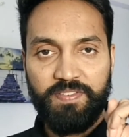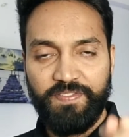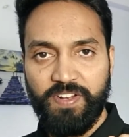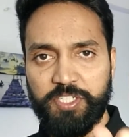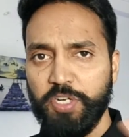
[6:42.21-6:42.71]

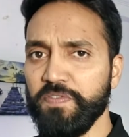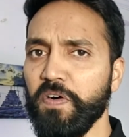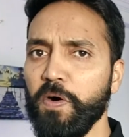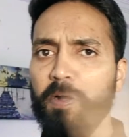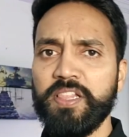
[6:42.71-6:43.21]
Flush
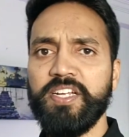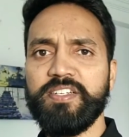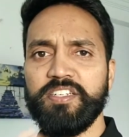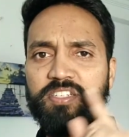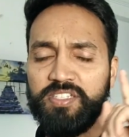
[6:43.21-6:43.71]
off all the
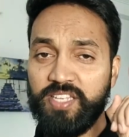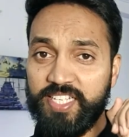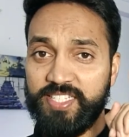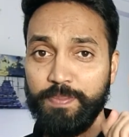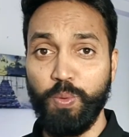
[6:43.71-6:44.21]
intentions
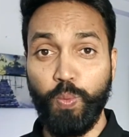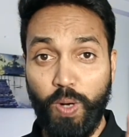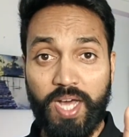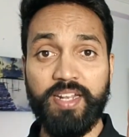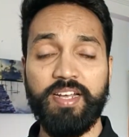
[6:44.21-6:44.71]
except
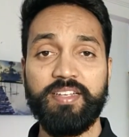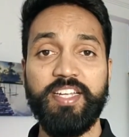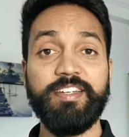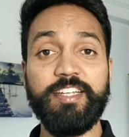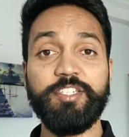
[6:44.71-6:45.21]
one
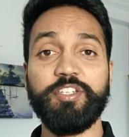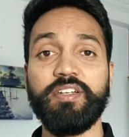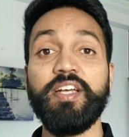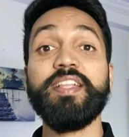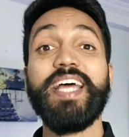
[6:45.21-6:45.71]
intention.
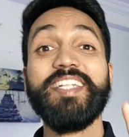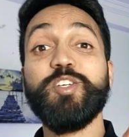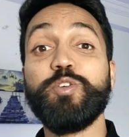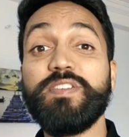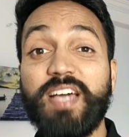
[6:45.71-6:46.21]
That's
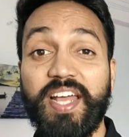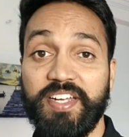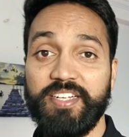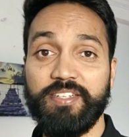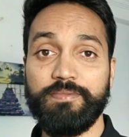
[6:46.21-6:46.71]
your
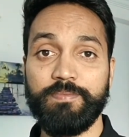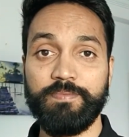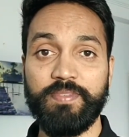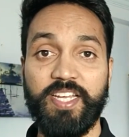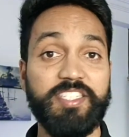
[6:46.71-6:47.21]
target.
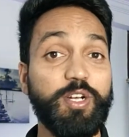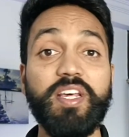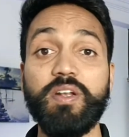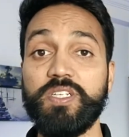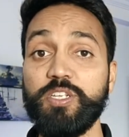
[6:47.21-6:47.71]
It's not
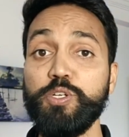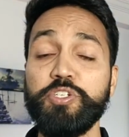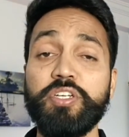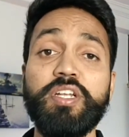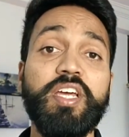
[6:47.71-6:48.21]
a
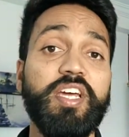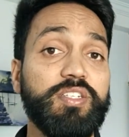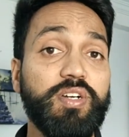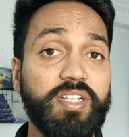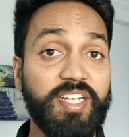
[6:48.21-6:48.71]
resolution, it's
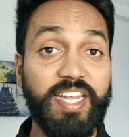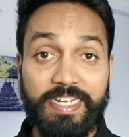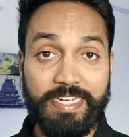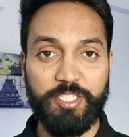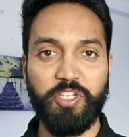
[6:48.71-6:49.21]
not an
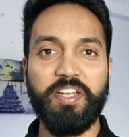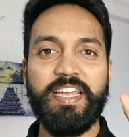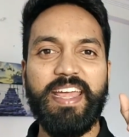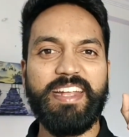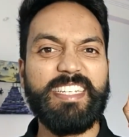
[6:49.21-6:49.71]
intention.
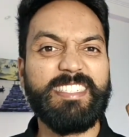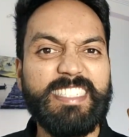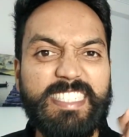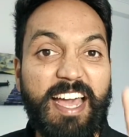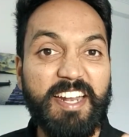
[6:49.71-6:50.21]
It's a
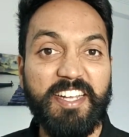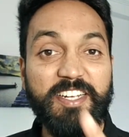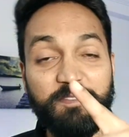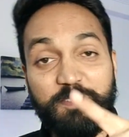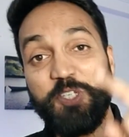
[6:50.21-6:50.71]

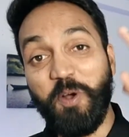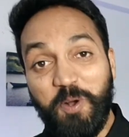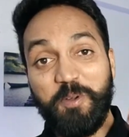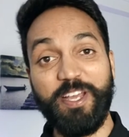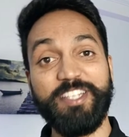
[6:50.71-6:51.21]
target which you're
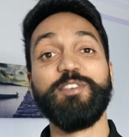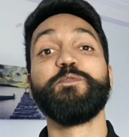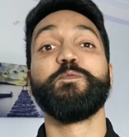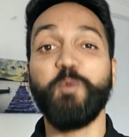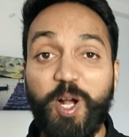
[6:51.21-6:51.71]
going to
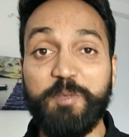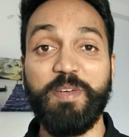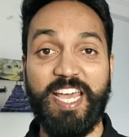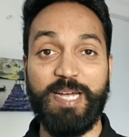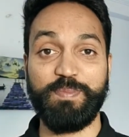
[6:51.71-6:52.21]
achieve what
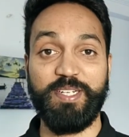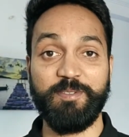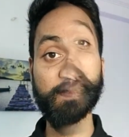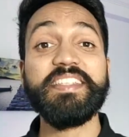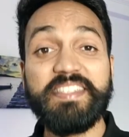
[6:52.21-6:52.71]
may happen.
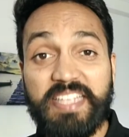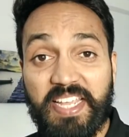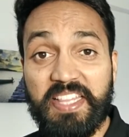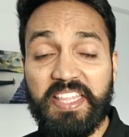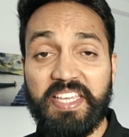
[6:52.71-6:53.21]

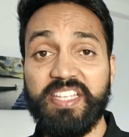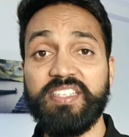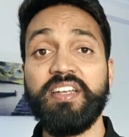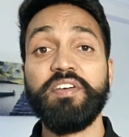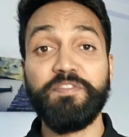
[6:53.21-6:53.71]
Second thing
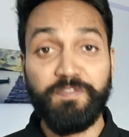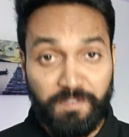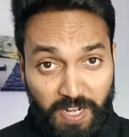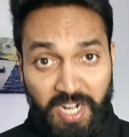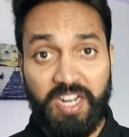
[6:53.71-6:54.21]
is,
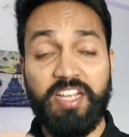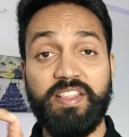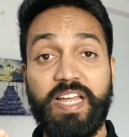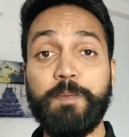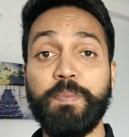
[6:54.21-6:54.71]

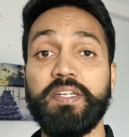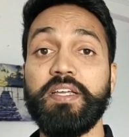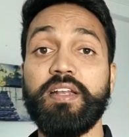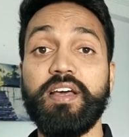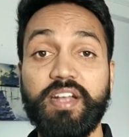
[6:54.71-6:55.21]
flood that
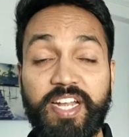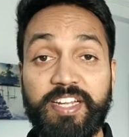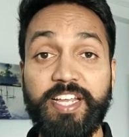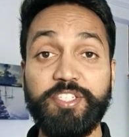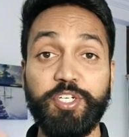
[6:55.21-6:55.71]
particular
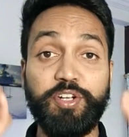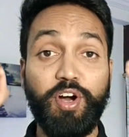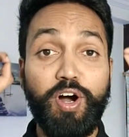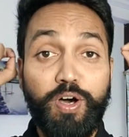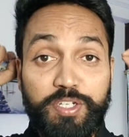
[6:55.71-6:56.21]
intention
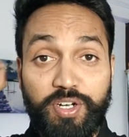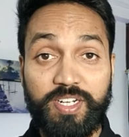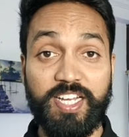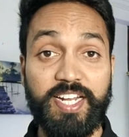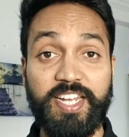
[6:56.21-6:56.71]
or
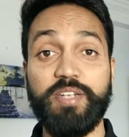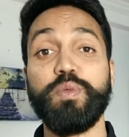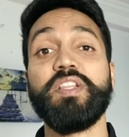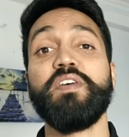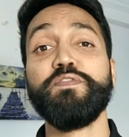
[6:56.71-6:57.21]
your target
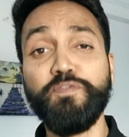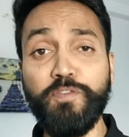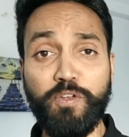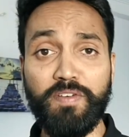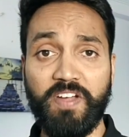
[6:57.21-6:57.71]
with
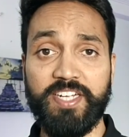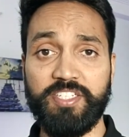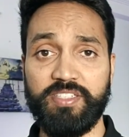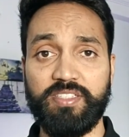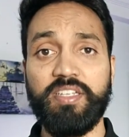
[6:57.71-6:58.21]
full of actions.